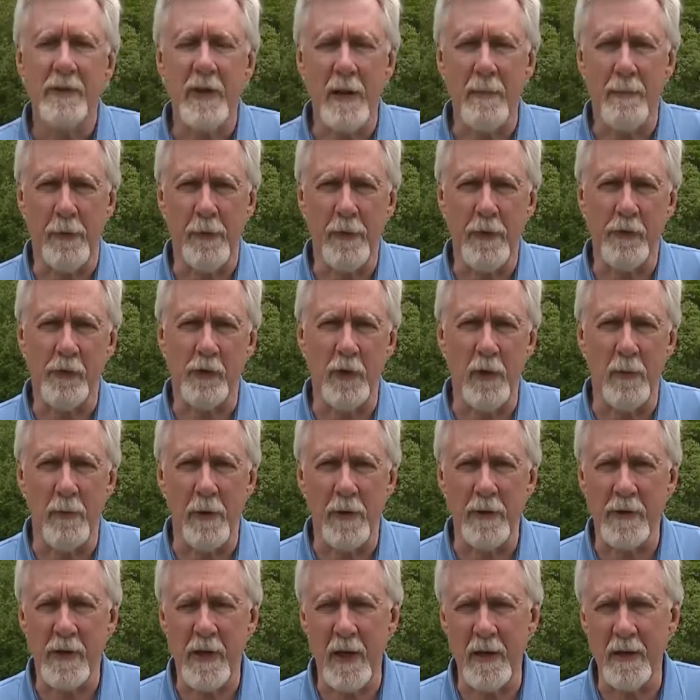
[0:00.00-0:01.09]
State Police
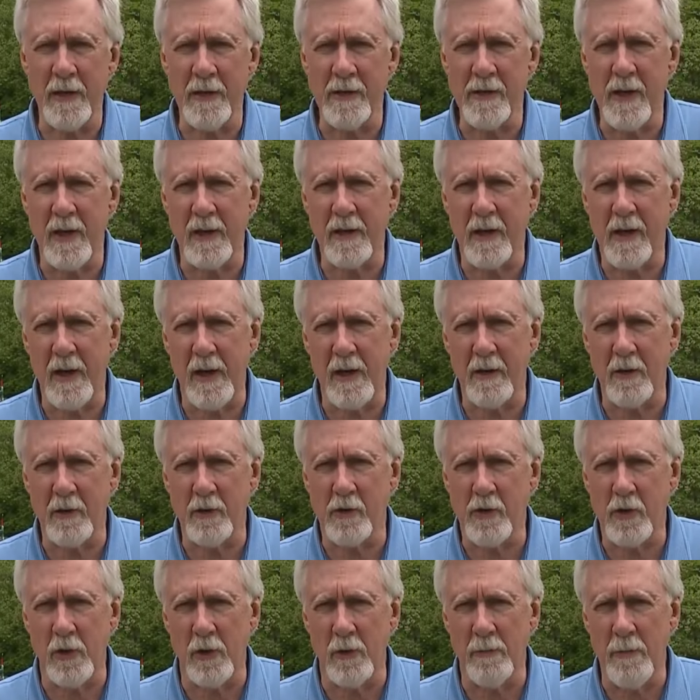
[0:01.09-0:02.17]
Superintendent Doug
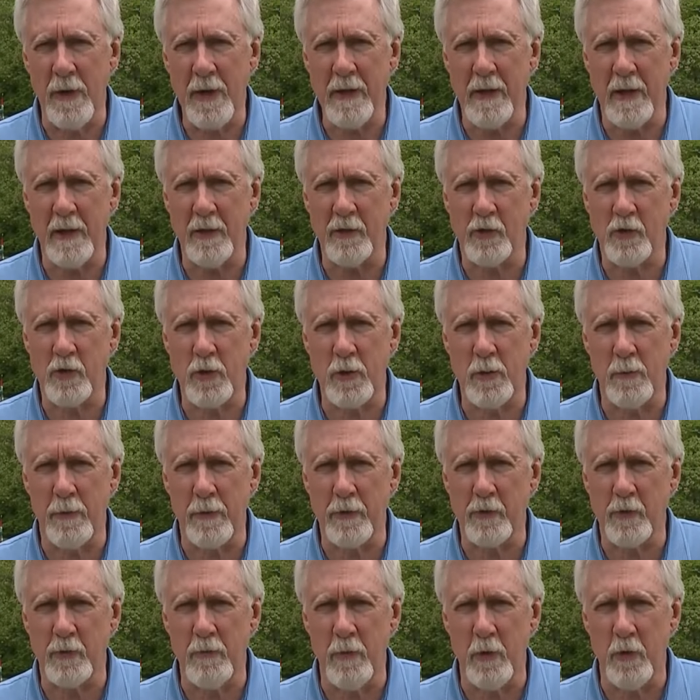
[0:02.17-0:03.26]
Carter told me that his
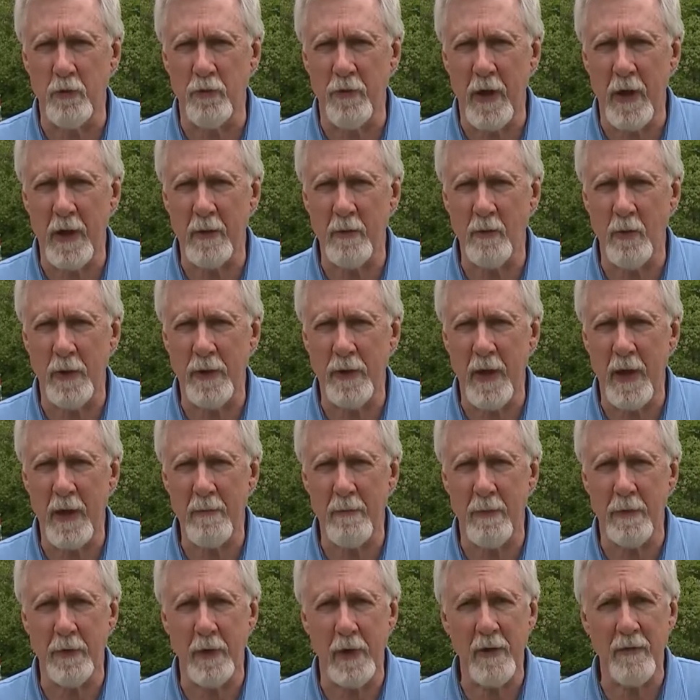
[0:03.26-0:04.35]
troopers moved in when they
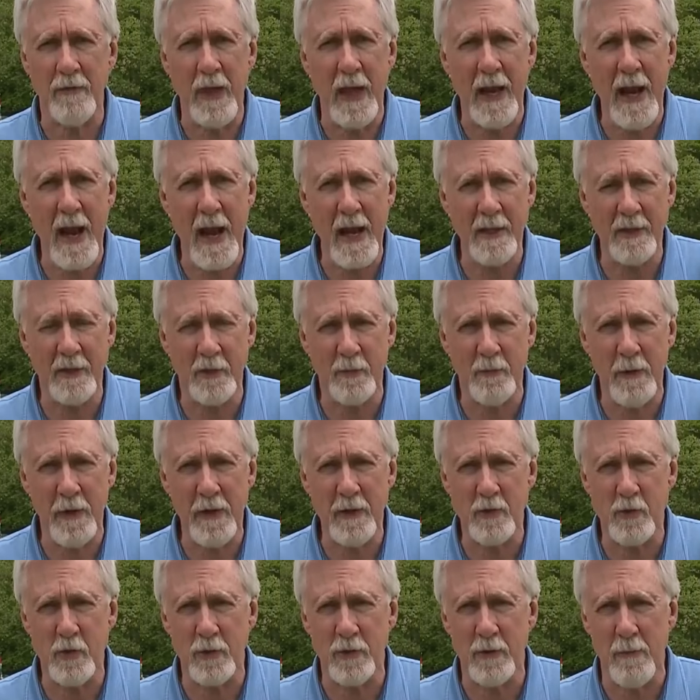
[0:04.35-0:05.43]
believed that hate
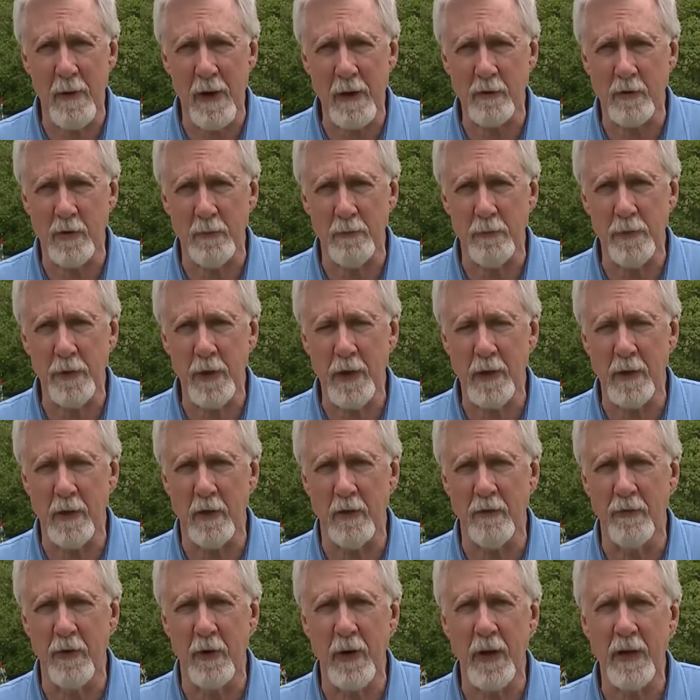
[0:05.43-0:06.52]
speech was about to bleed
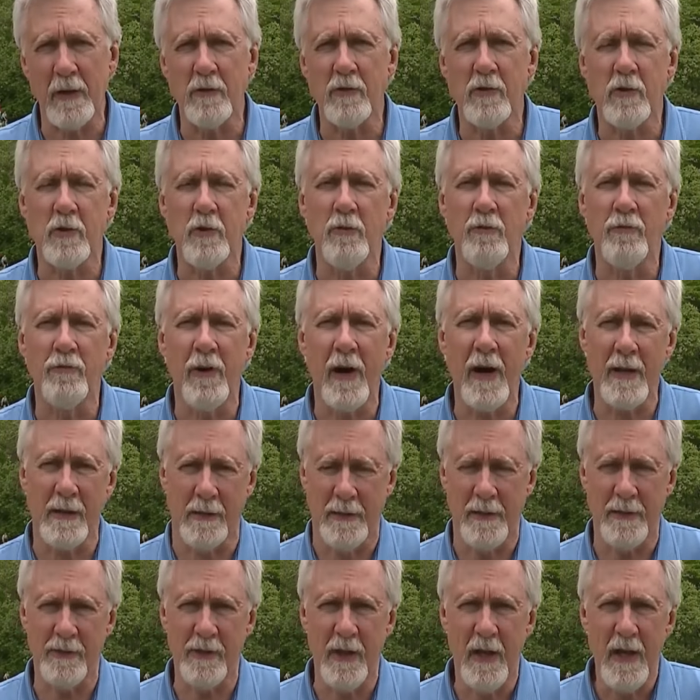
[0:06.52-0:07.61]
over into
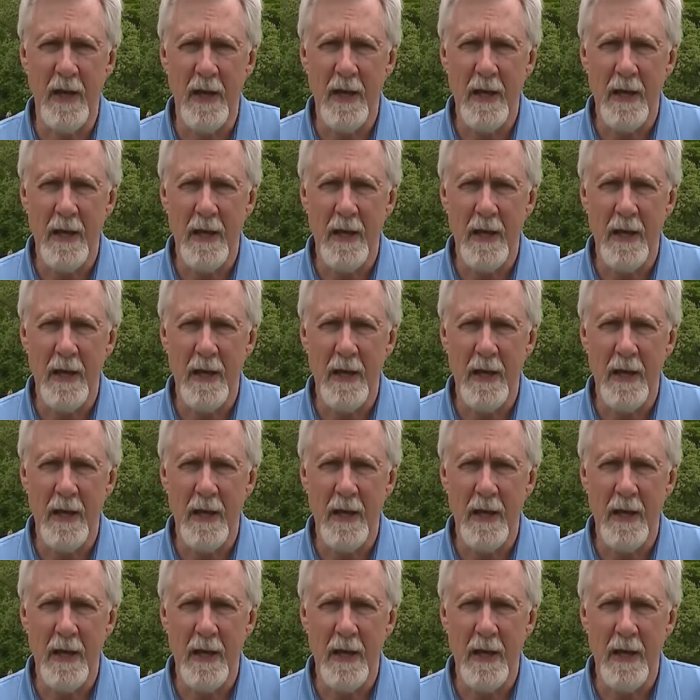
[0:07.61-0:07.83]
violence.